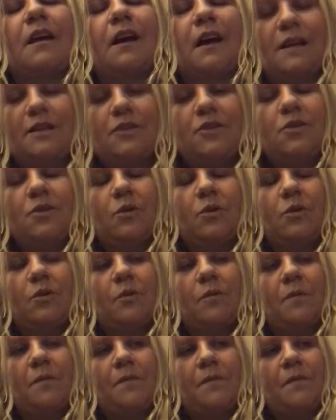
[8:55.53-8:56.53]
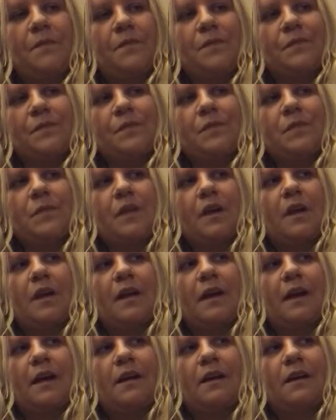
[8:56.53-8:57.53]
I do.
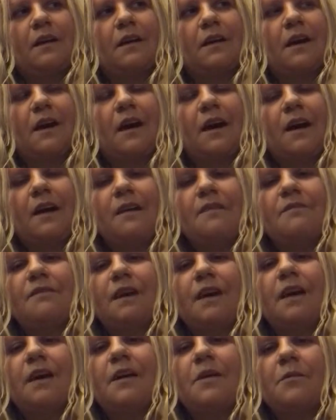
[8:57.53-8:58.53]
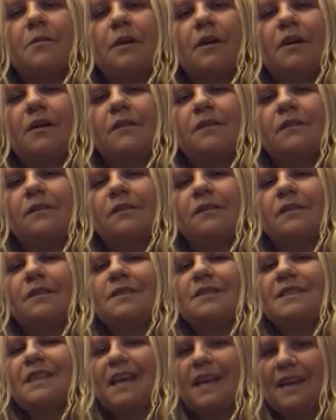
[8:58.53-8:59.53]
And I've had about
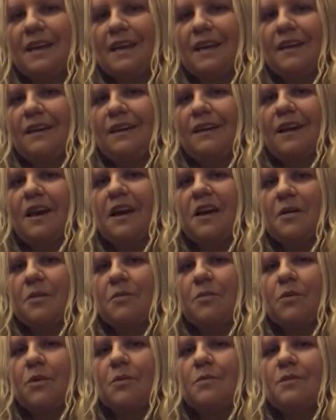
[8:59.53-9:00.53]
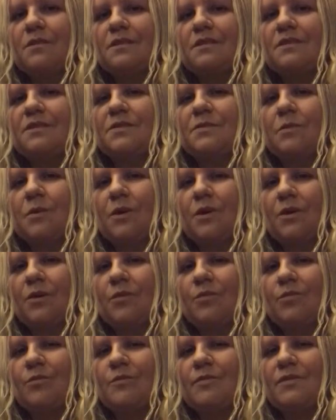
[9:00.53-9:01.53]
10 hyperemesis
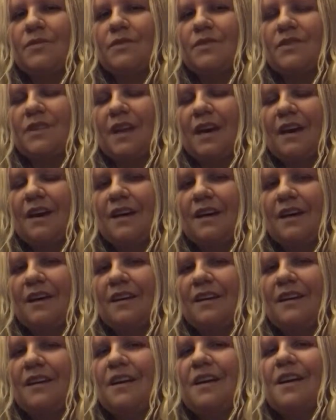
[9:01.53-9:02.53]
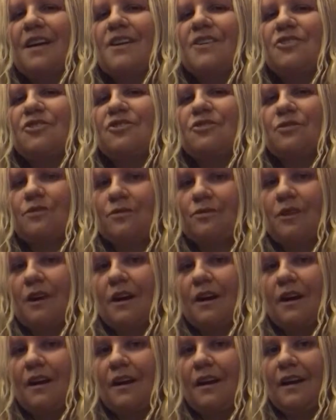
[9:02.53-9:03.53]
moms that
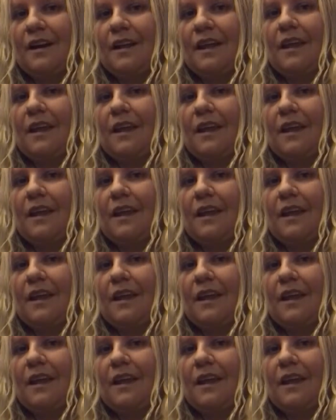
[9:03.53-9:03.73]
tried